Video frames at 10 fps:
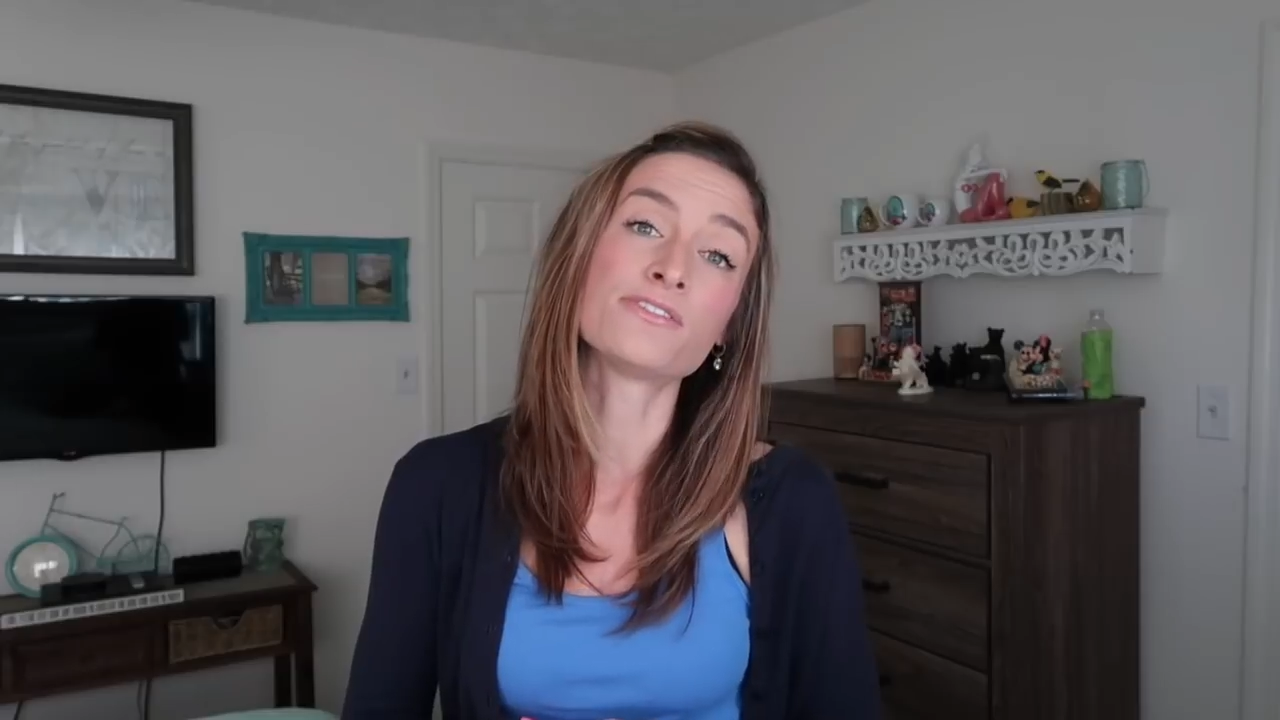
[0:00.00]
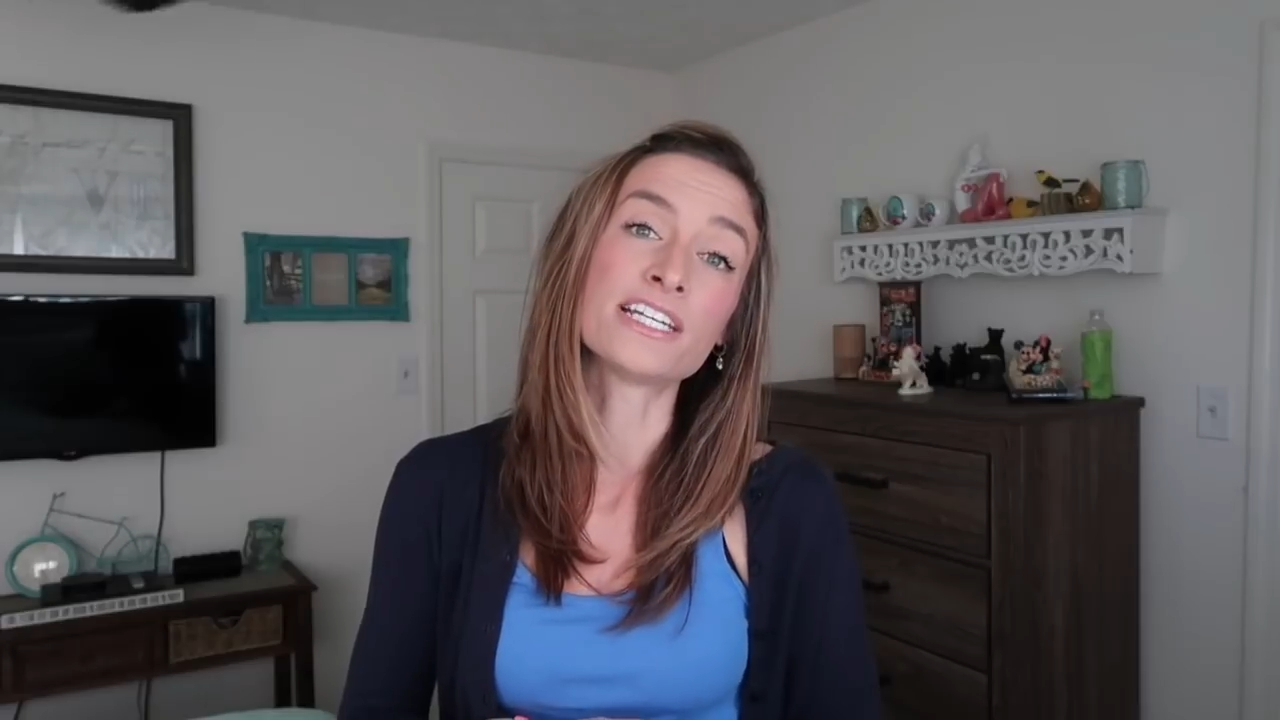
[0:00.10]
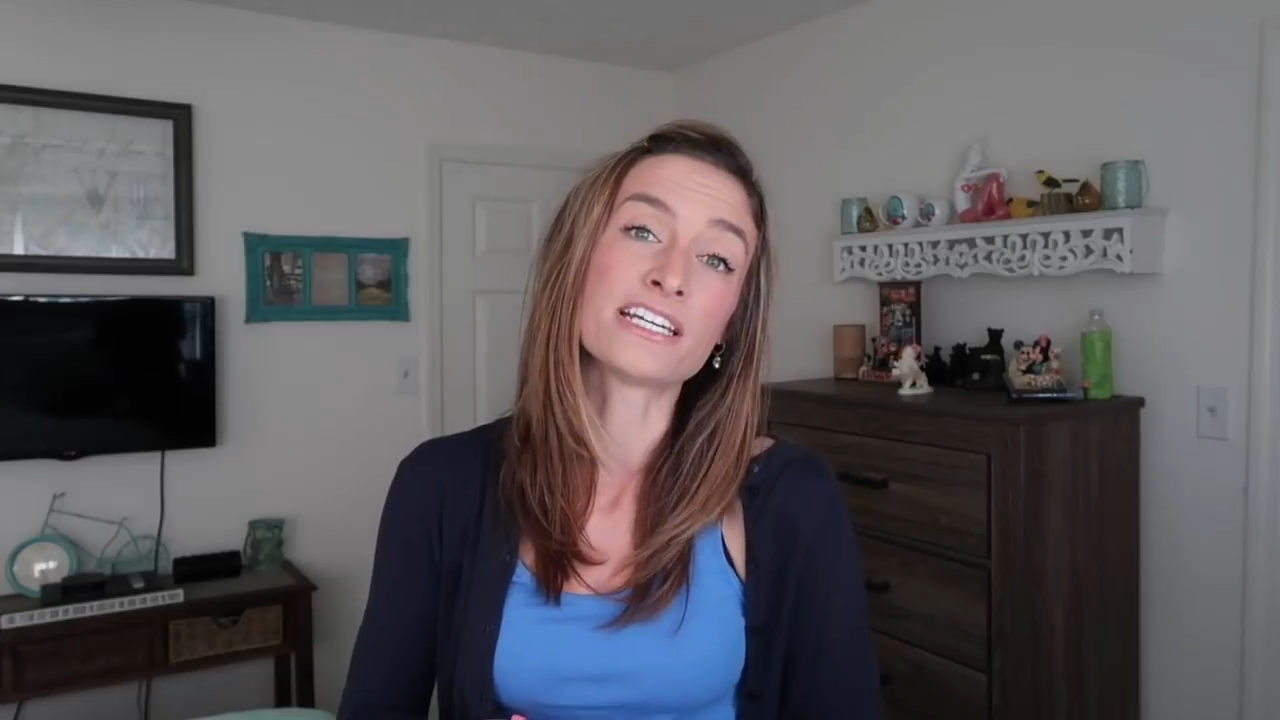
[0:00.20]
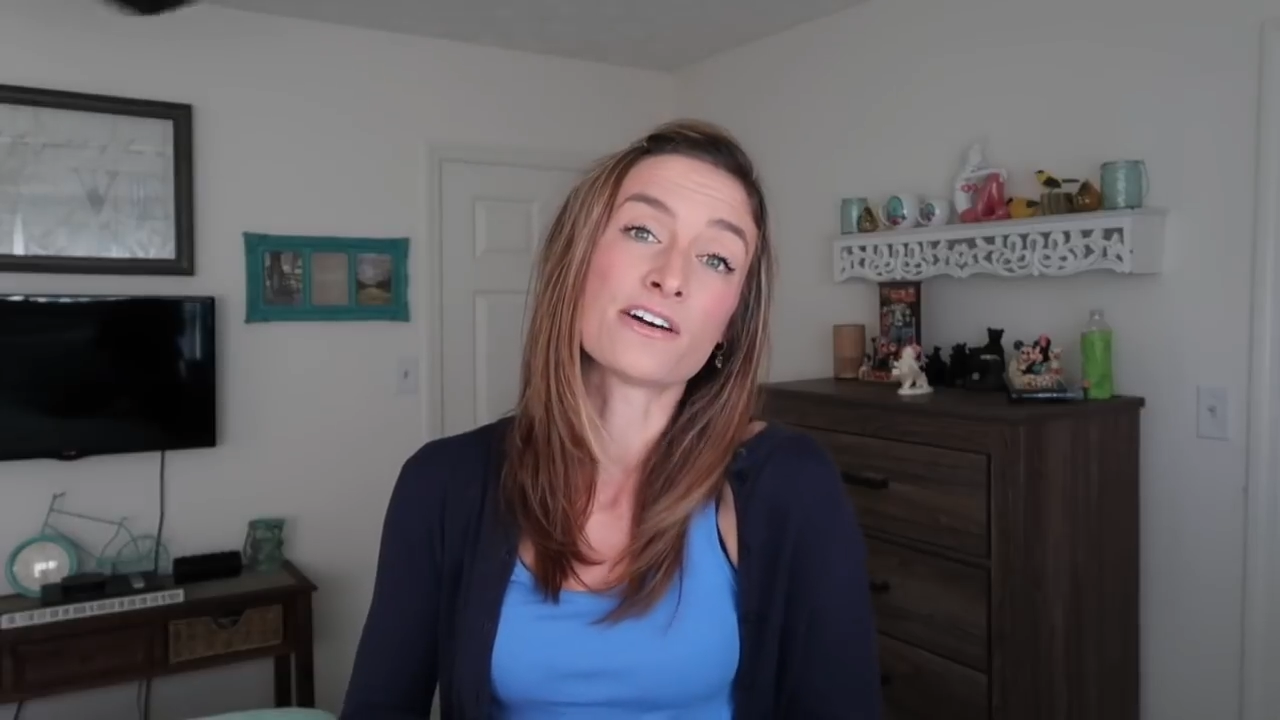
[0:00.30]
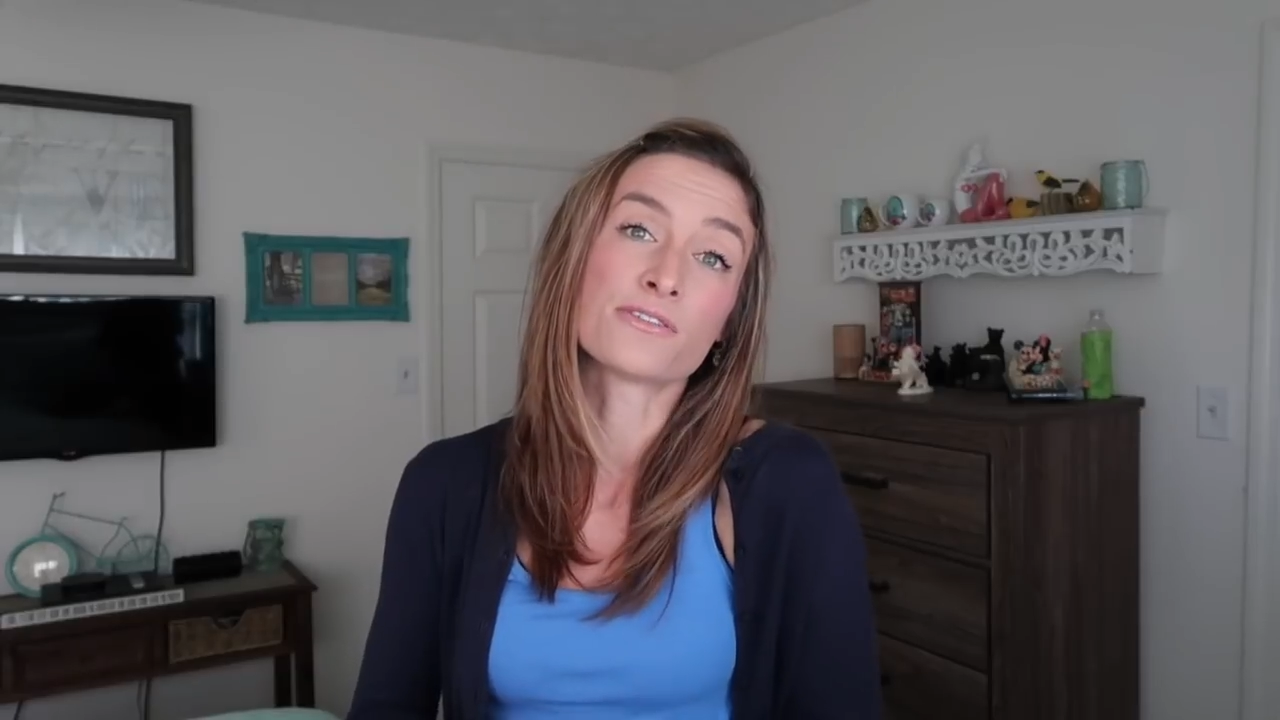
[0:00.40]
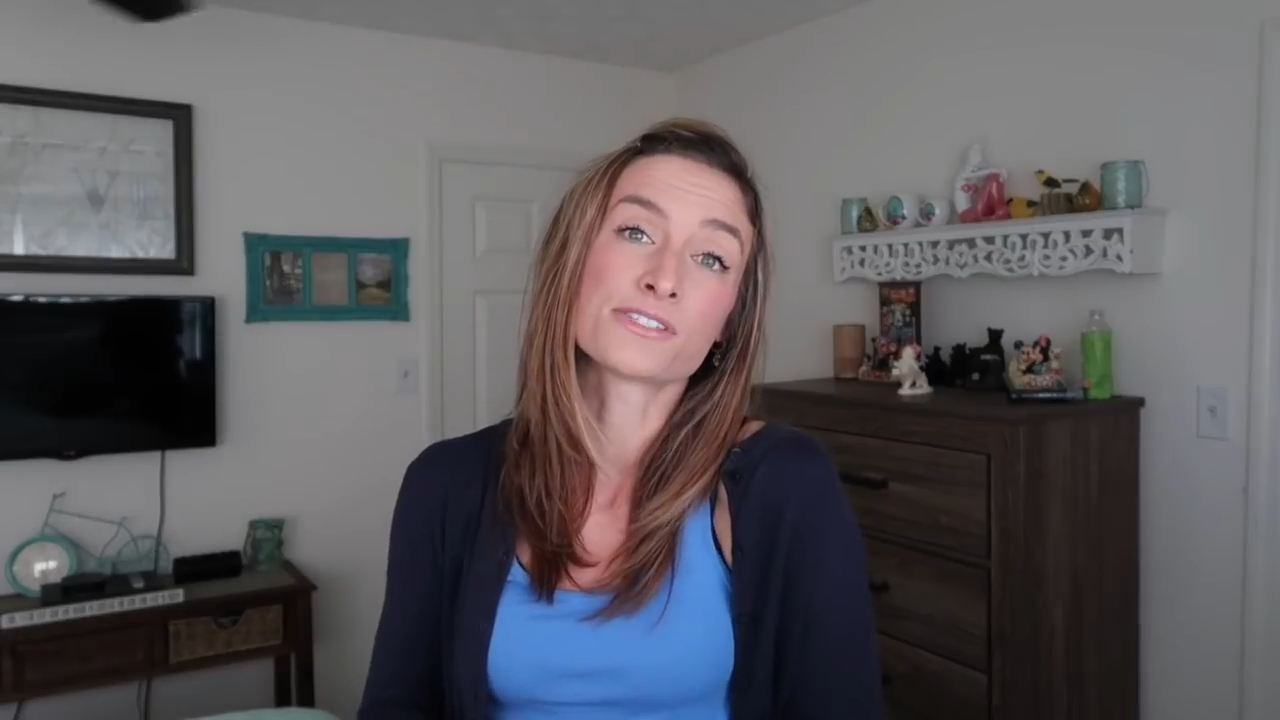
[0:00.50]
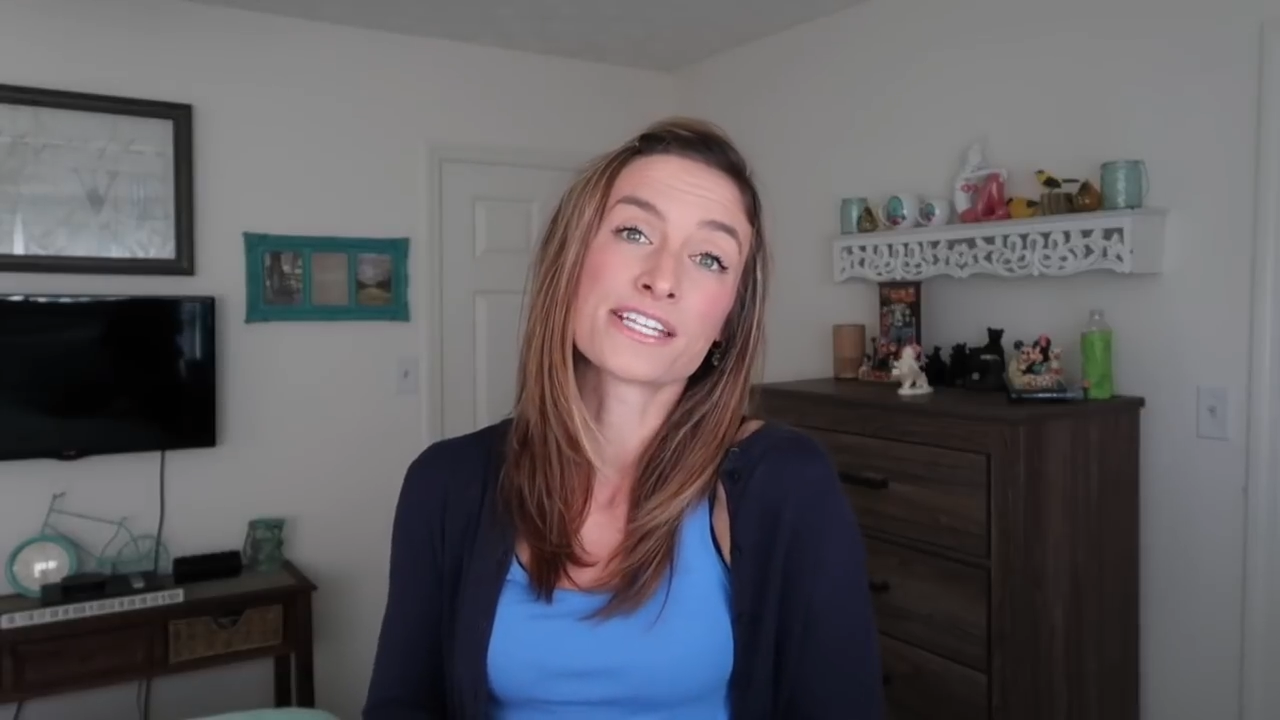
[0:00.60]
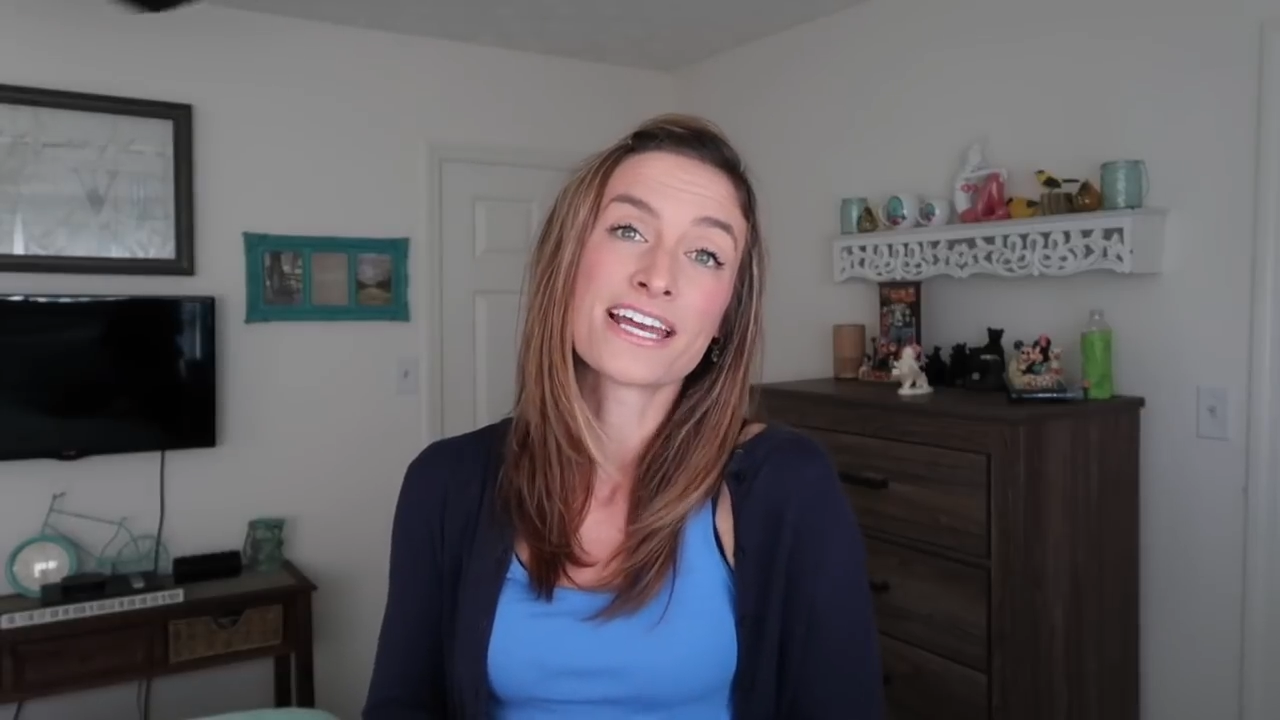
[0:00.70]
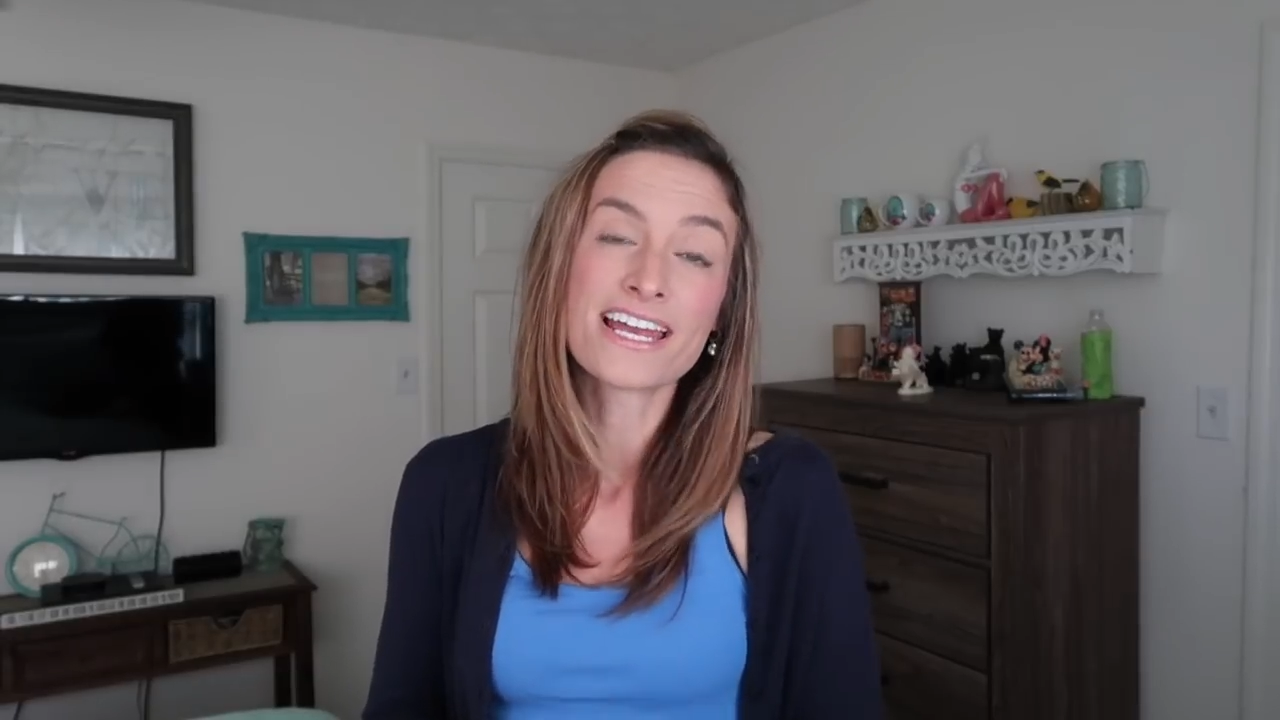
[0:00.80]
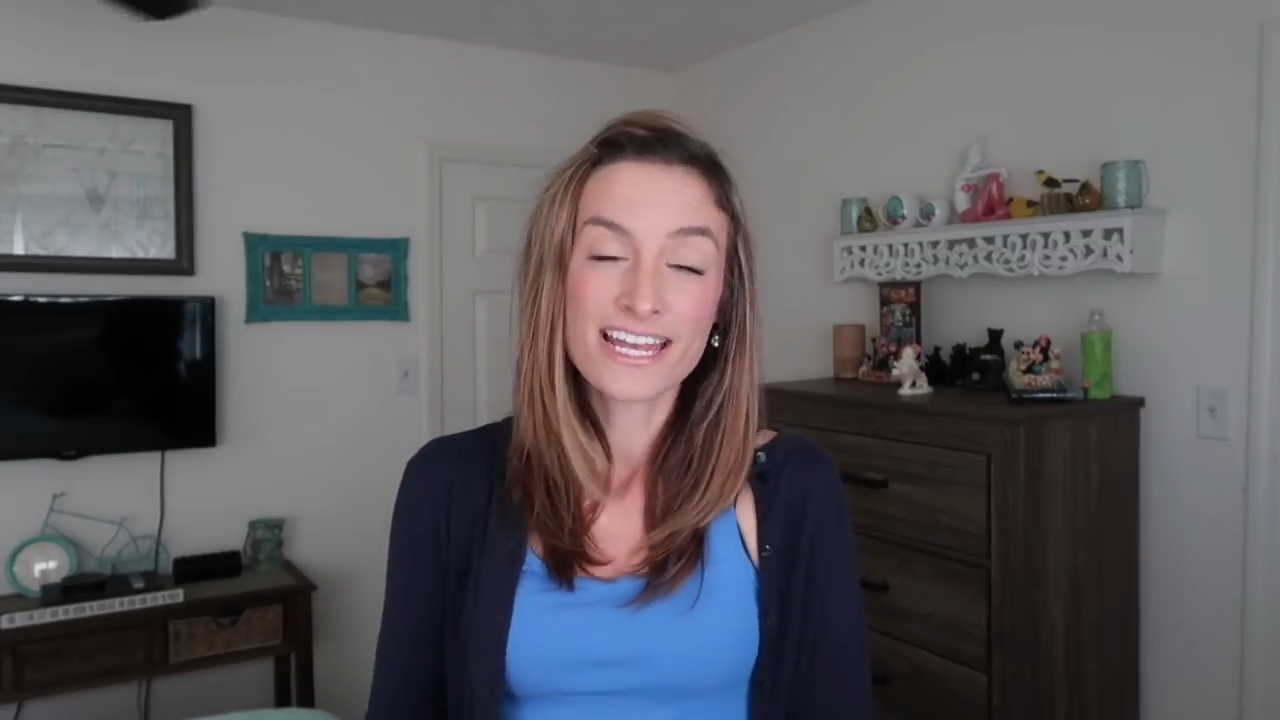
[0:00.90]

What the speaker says: videos.